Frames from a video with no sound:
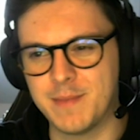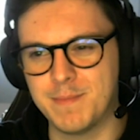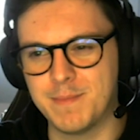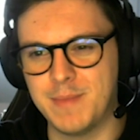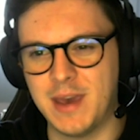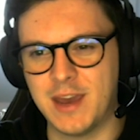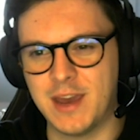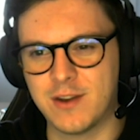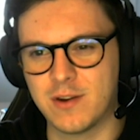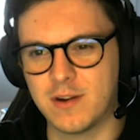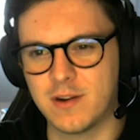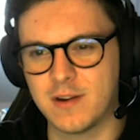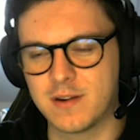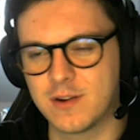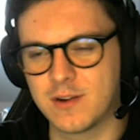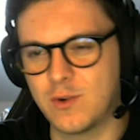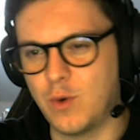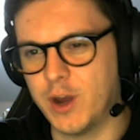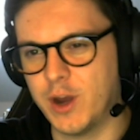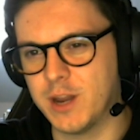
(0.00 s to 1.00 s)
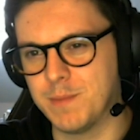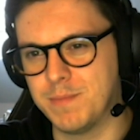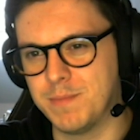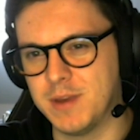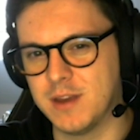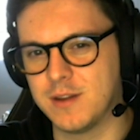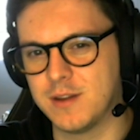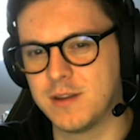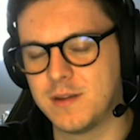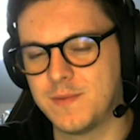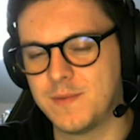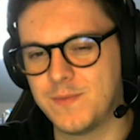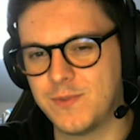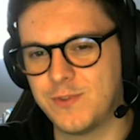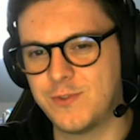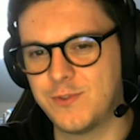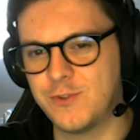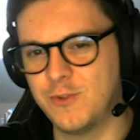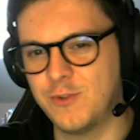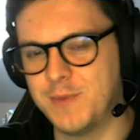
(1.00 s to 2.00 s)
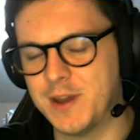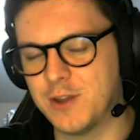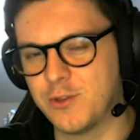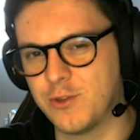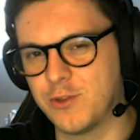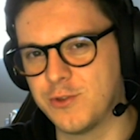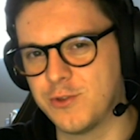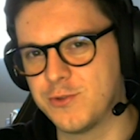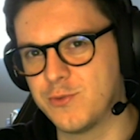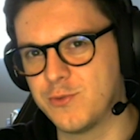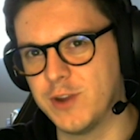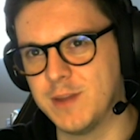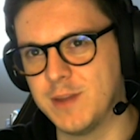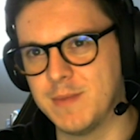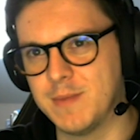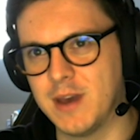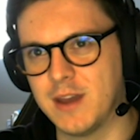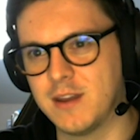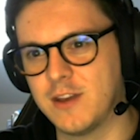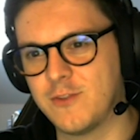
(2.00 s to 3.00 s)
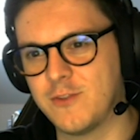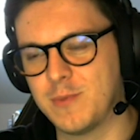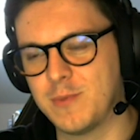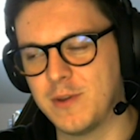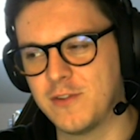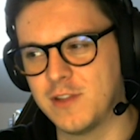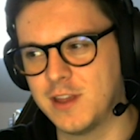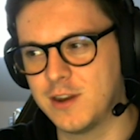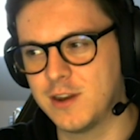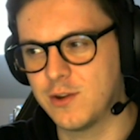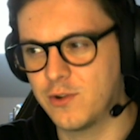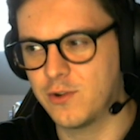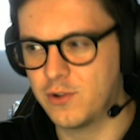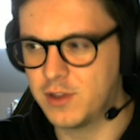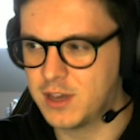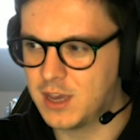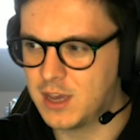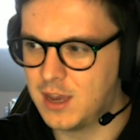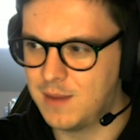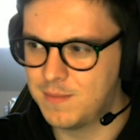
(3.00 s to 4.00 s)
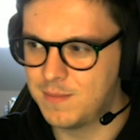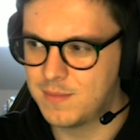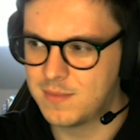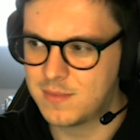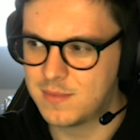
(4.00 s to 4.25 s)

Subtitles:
matter quite a bit. 2 mana, 3 mana, especially in the early game.